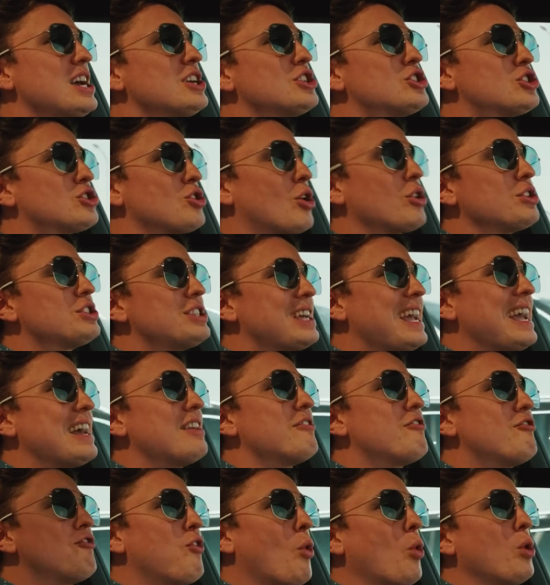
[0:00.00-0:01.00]
starts
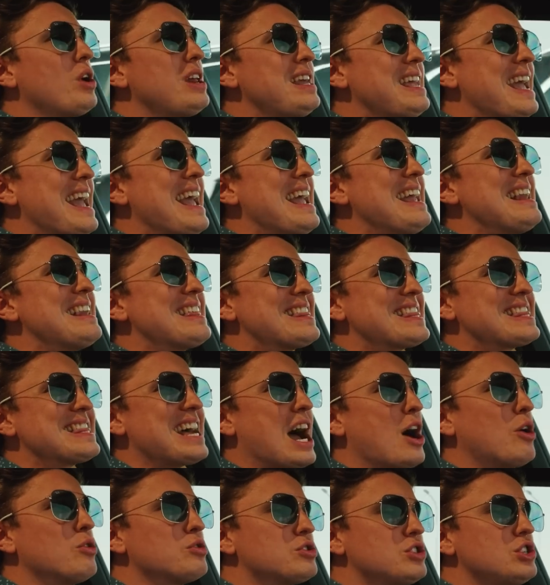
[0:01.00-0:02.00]
at
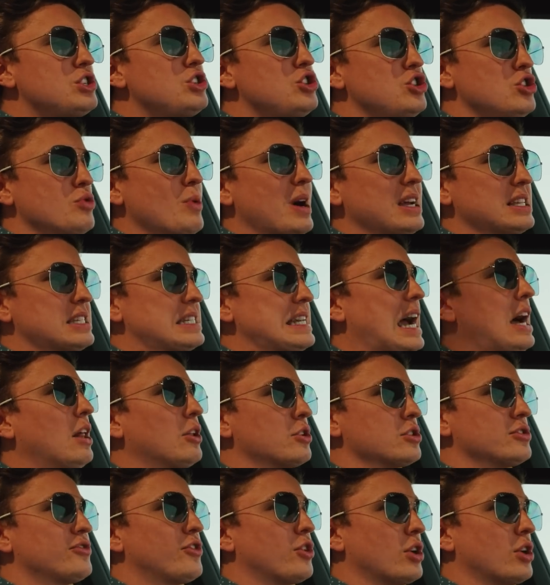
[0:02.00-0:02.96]
$48,000